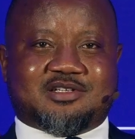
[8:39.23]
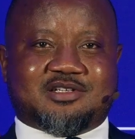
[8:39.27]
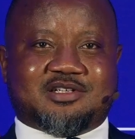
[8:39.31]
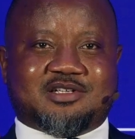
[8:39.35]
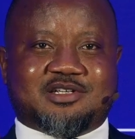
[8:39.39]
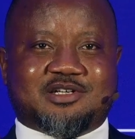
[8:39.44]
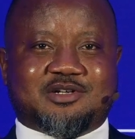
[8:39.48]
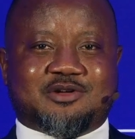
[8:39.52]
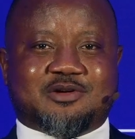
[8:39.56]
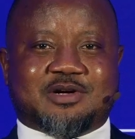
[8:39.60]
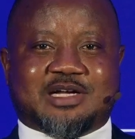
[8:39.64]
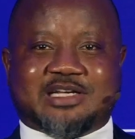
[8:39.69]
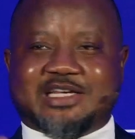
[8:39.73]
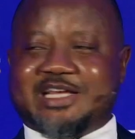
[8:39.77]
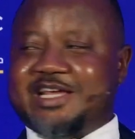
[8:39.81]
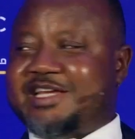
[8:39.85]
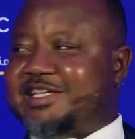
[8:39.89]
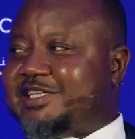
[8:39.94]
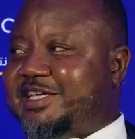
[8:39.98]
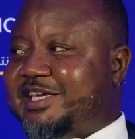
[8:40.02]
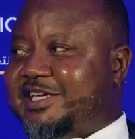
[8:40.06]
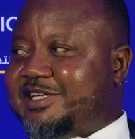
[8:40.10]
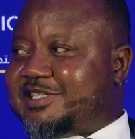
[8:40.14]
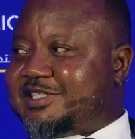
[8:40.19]
an aid
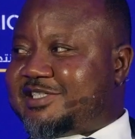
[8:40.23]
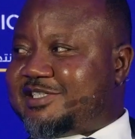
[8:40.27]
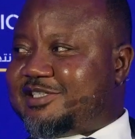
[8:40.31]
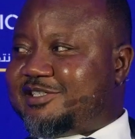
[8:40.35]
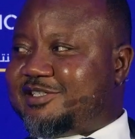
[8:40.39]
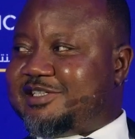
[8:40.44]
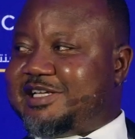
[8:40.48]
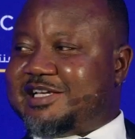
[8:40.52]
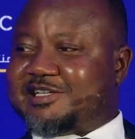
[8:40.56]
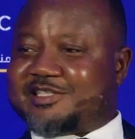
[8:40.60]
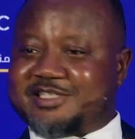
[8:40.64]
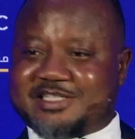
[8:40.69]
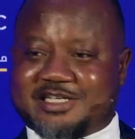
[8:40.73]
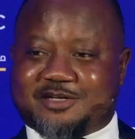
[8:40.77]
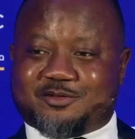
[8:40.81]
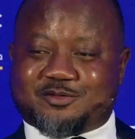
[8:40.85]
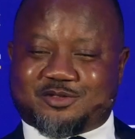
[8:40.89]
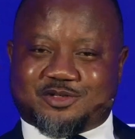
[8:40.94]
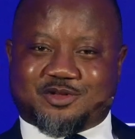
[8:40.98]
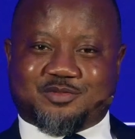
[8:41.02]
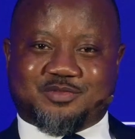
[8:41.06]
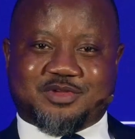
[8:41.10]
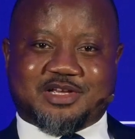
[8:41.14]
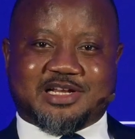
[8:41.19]
case. That sounds
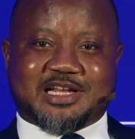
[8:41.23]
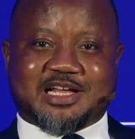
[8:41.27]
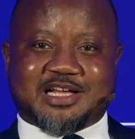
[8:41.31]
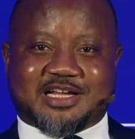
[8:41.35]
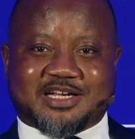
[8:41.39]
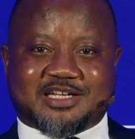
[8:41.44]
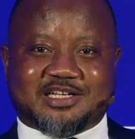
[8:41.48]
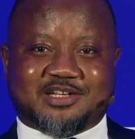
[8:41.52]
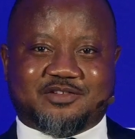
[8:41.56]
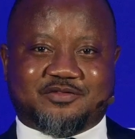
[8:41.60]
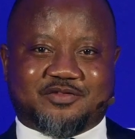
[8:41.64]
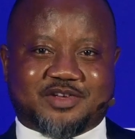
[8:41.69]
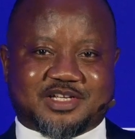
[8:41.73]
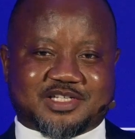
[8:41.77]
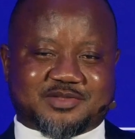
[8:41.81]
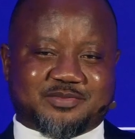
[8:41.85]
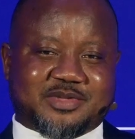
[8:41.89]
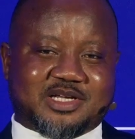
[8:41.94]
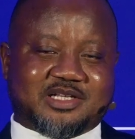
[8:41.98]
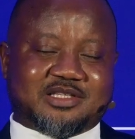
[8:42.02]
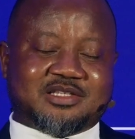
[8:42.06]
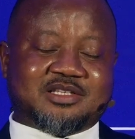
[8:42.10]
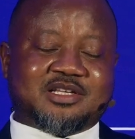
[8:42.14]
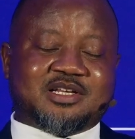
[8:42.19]
to me like an
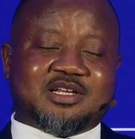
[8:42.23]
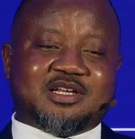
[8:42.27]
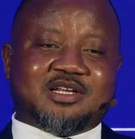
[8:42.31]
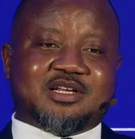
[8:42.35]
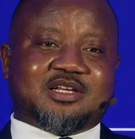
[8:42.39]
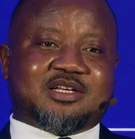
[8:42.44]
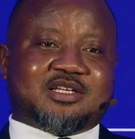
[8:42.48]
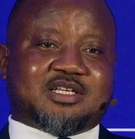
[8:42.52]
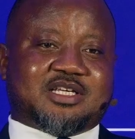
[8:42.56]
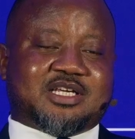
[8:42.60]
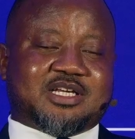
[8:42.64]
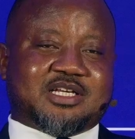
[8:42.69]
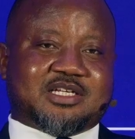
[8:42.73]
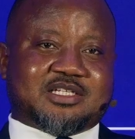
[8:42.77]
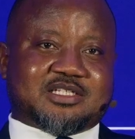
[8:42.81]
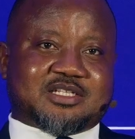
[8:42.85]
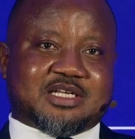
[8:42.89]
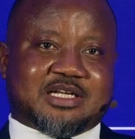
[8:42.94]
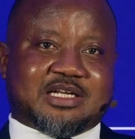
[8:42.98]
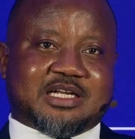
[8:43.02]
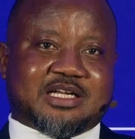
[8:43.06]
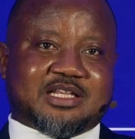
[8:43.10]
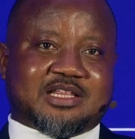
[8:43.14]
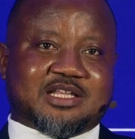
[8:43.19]
investment case.
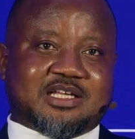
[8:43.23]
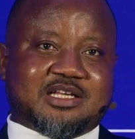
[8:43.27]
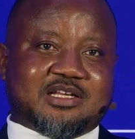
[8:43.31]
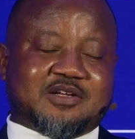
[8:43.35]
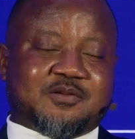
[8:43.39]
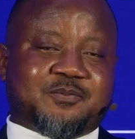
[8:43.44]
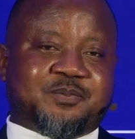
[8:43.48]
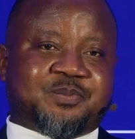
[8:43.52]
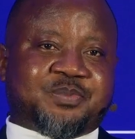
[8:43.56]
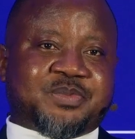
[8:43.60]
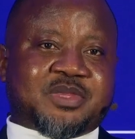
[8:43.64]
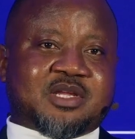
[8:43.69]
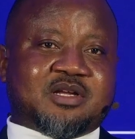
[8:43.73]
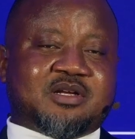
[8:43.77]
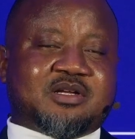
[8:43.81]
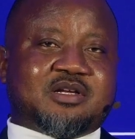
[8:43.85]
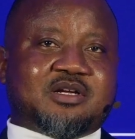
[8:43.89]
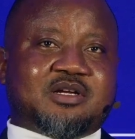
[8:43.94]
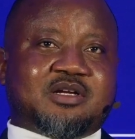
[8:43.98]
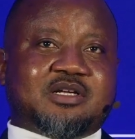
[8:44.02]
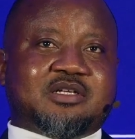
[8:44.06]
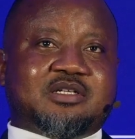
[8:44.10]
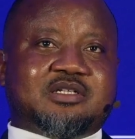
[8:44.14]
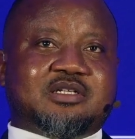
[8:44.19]
And I think
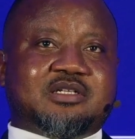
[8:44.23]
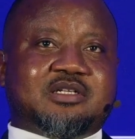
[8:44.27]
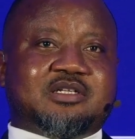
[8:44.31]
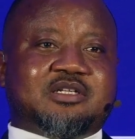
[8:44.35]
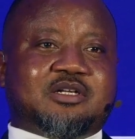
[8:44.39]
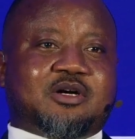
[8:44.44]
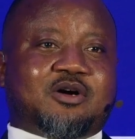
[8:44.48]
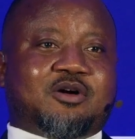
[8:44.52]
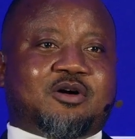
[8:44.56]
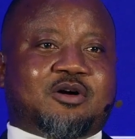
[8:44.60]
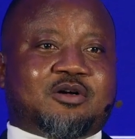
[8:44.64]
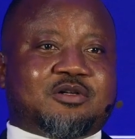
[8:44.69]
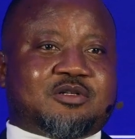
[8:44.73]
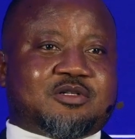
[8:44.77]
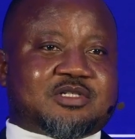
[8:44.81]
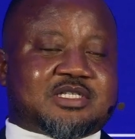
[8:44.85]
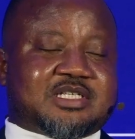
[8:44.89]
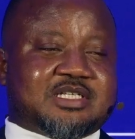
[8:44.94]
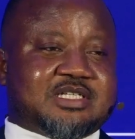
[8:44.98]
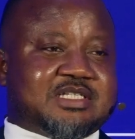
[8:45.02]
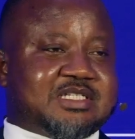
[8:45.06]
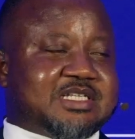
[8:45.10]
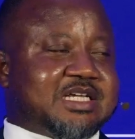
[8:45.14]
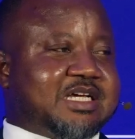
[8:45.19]
all those
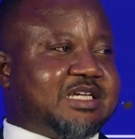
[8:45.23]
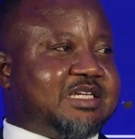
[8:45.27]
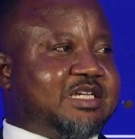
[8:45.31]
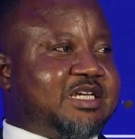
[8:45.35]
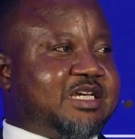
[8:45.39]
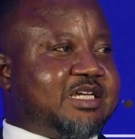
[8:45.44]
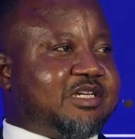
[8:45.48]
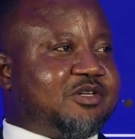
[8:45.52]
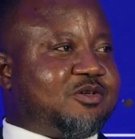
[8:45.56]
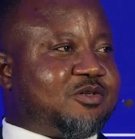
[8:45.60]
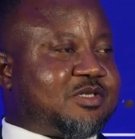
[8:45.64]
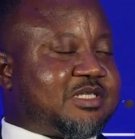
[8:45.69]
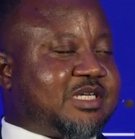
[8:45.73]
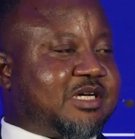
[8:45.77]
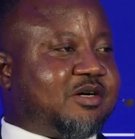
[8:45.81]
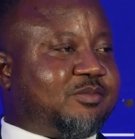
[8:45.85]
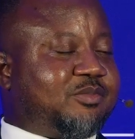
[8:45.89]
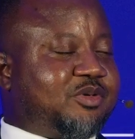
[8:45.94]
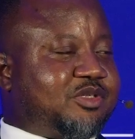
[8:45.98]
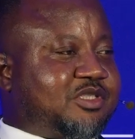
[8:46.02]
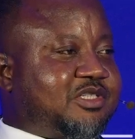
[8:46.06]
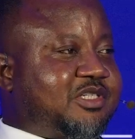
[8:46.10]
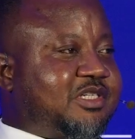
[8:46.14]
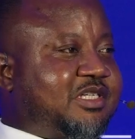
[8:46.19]
things are there. Those are
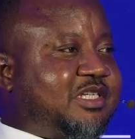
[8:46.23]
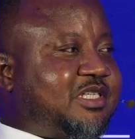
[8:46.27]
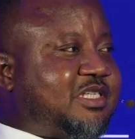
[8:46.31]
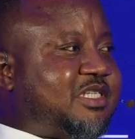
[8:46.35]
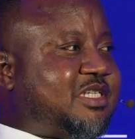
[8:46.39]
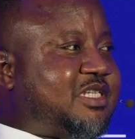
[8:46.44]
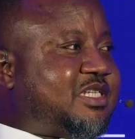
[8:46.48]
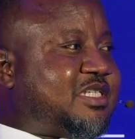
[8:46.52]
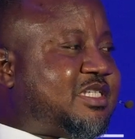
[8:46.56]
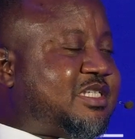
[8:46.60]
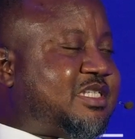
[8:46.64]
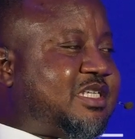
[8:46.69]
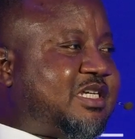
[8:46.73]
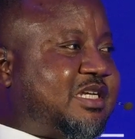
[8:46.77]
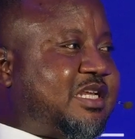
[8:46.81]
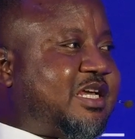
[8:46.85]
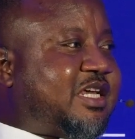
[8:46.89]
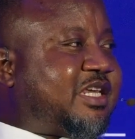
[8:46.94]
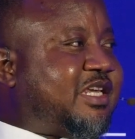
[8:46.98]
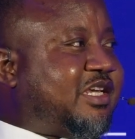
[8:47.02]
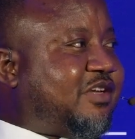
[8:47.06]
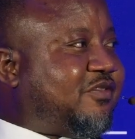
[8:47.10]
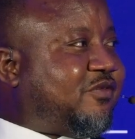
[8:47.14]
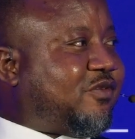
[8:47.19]
opportunities. It's a
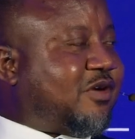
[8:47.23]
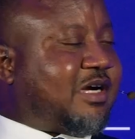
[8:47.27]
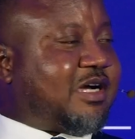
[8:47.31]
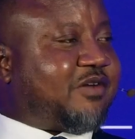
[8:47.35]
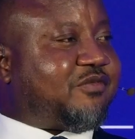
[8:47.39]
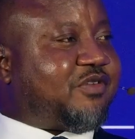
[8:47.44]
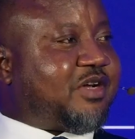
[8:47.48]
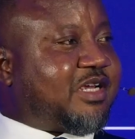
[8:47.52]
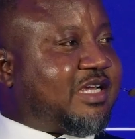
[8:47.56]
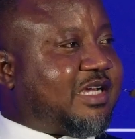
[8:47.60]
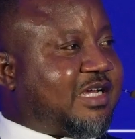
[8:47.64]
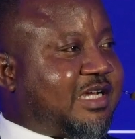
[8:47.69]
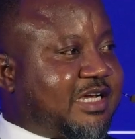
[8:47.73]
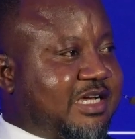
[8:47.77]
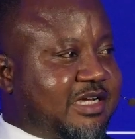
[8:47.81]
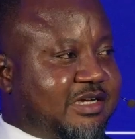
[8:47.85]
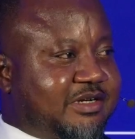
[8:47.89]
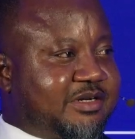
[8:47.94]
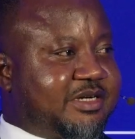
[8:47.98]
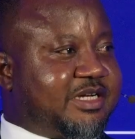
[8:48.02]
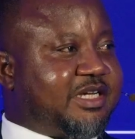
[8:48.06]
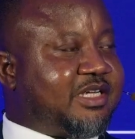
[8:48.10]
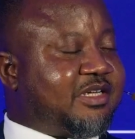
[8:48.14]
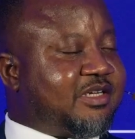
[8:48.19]
decade for Africa, I
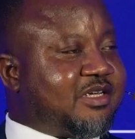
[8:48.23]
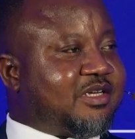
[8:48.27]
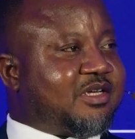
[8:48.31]
agree.